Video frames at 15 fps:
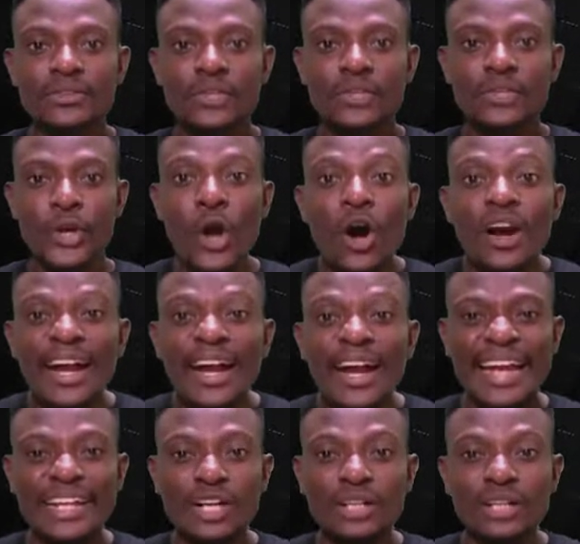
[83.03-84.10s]
The young
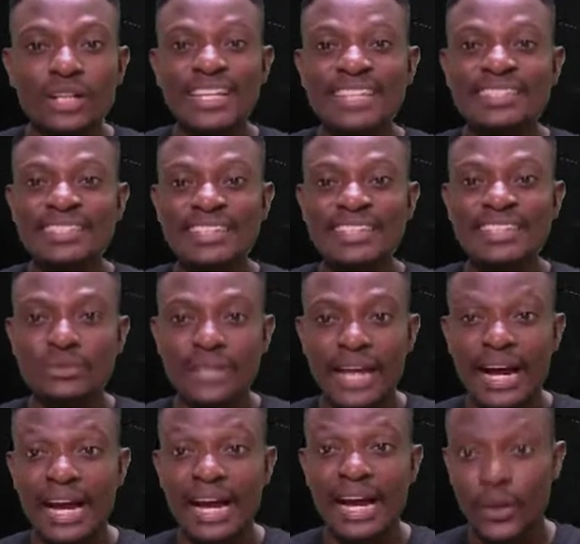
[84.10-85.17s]
are not listening to
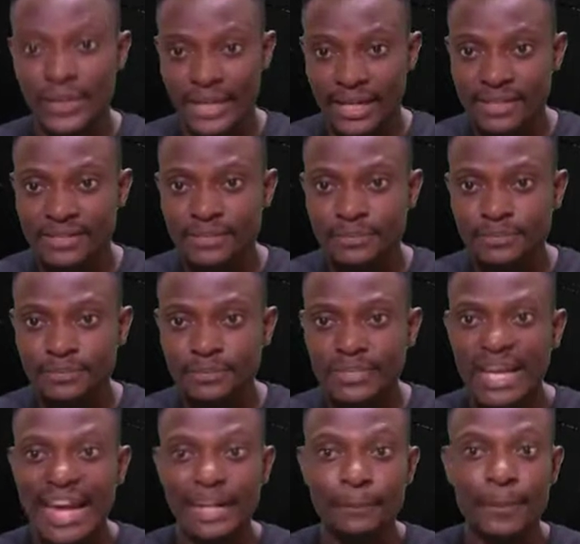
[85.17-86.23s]
their elders,
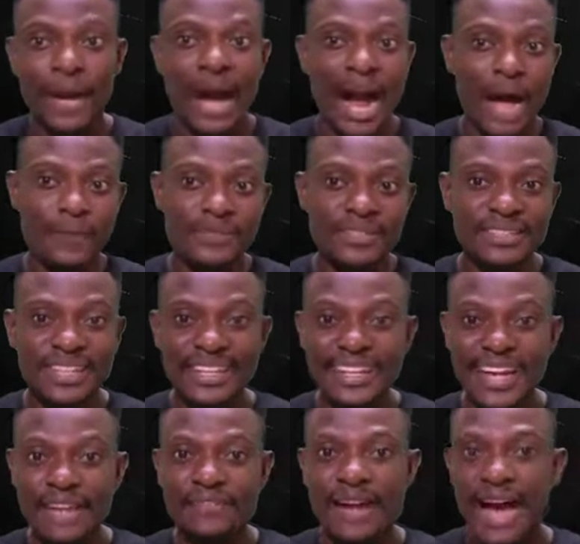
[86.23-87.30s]
and perhaps they
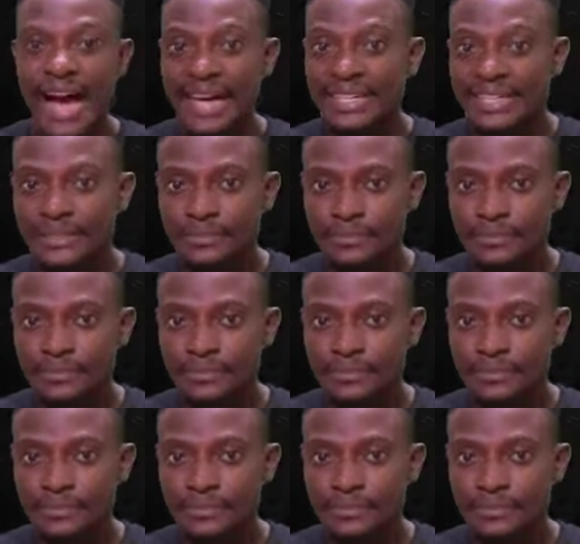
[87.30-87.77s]
never had.